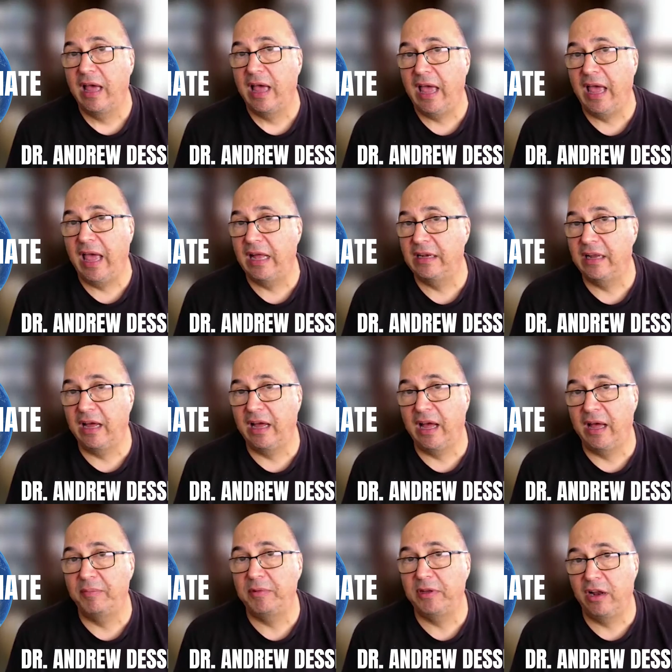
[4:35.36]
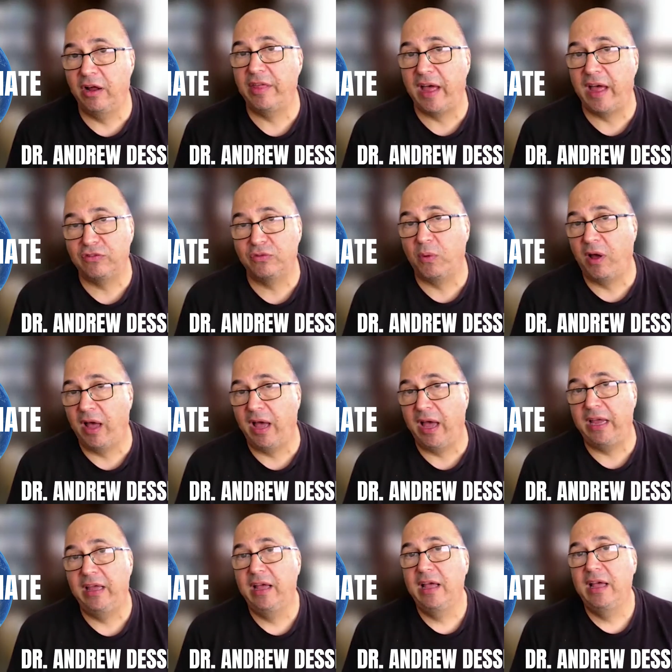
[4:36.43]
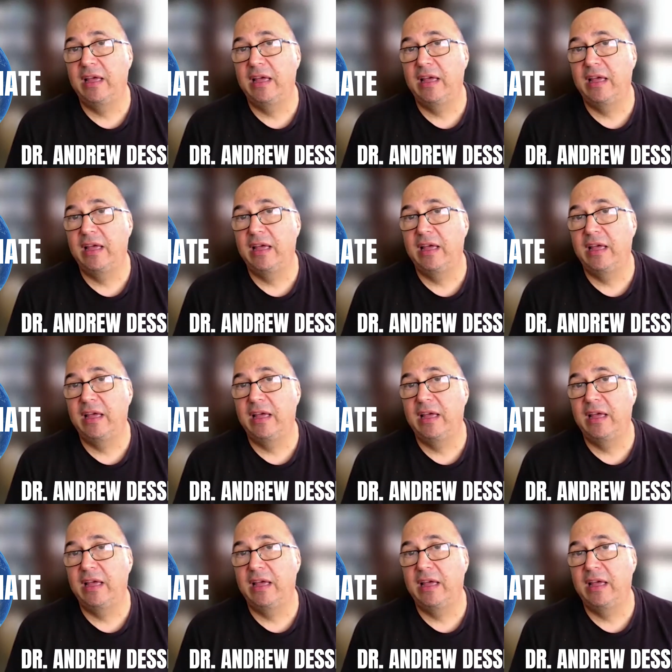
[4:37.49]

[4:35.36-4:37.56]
And that's why.